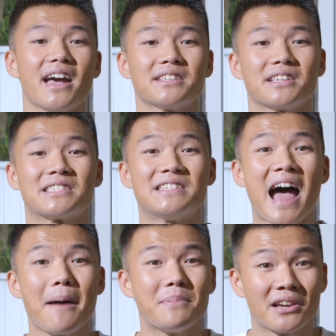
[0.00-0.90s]
guess is
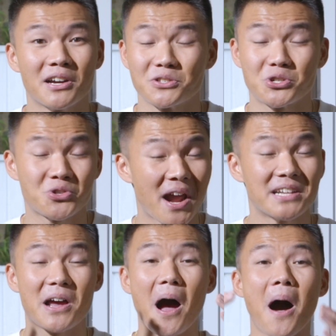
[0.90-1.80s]
not because they're
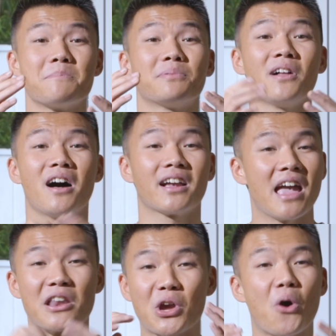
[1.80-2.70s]
trying to unplug
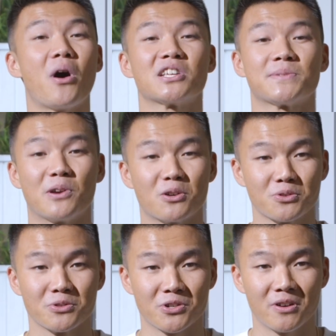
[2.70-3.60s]
and go on a
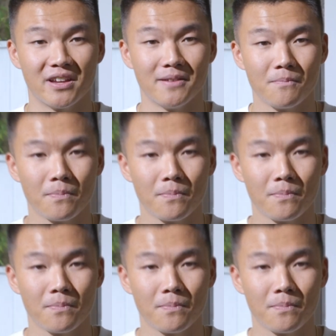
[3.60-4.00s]
spiritual journey.